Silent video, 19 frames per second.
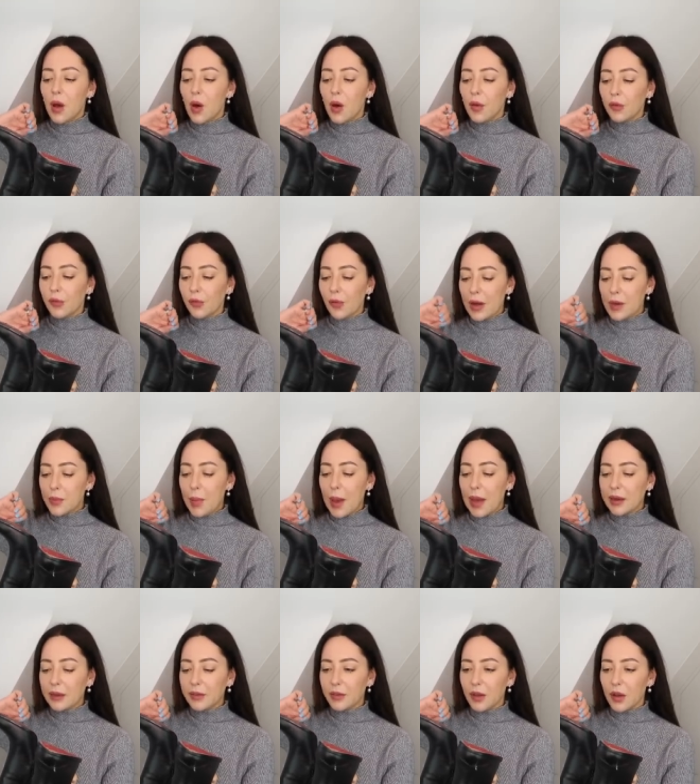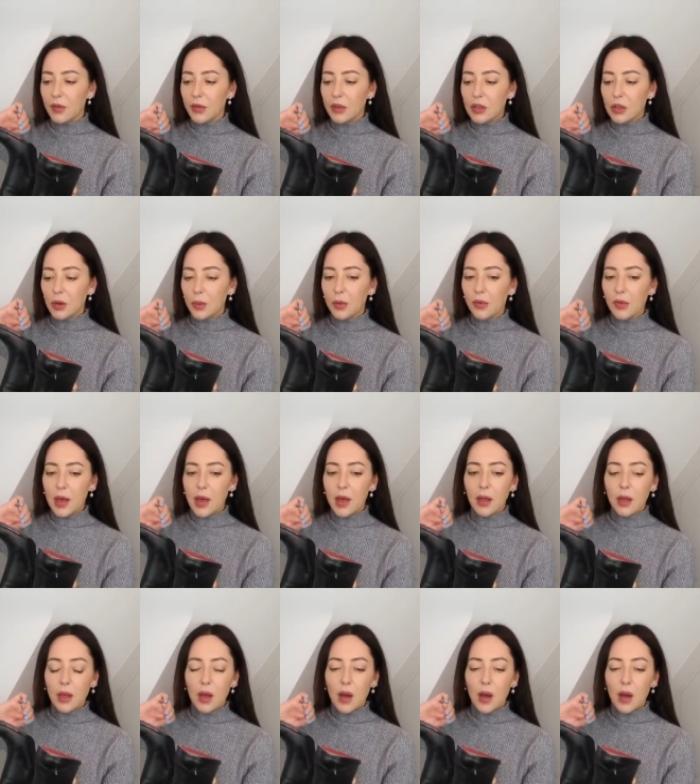of red paint over the top of it.